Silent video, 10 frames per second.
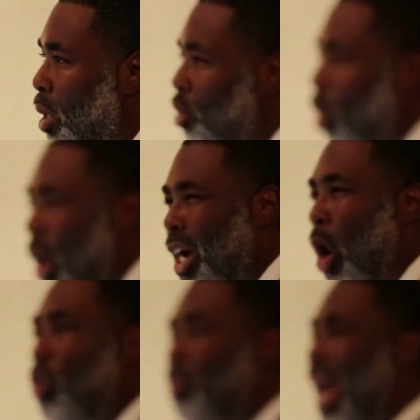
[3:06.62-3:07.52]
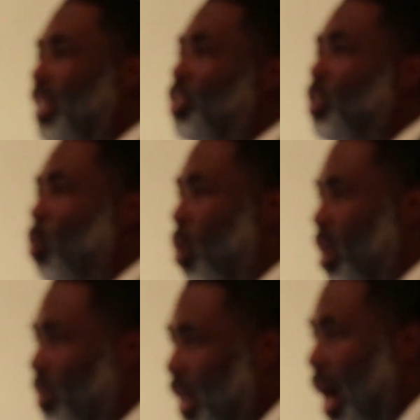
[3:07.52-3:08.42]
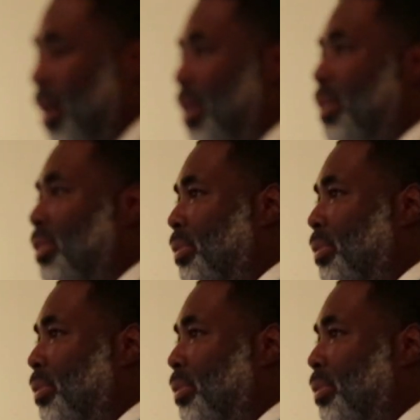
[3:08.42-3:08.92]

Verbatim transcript: So it goes back to the Word of God.